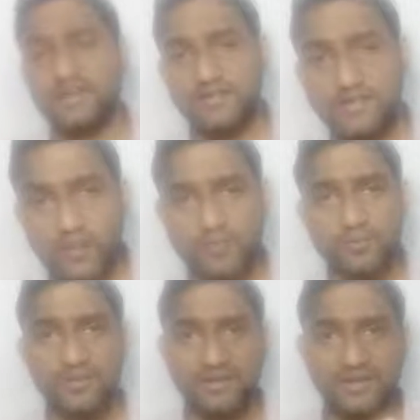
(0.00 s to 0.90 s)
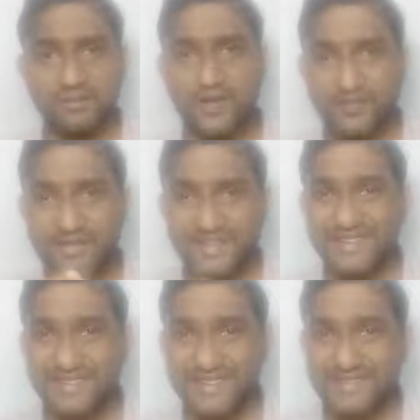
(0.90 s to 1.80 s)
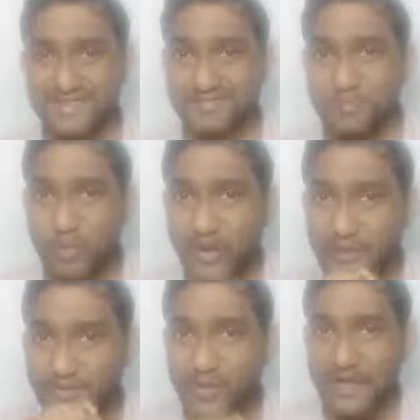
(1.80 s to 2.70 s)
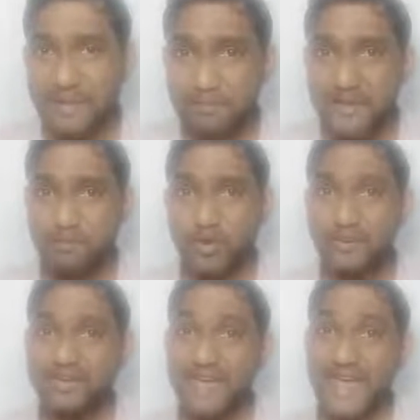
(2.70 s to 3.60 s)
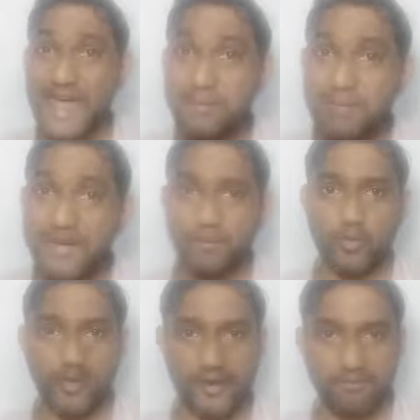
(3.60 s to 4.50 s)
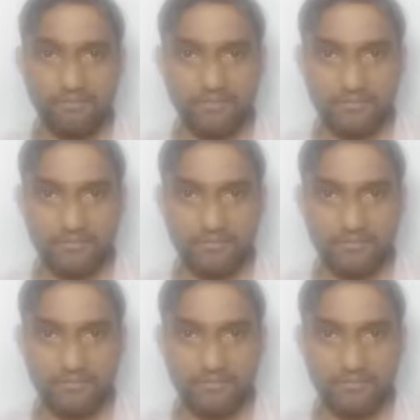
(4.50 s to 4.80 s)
So because TIS itself, the program is not an MBA program, it's an MA program.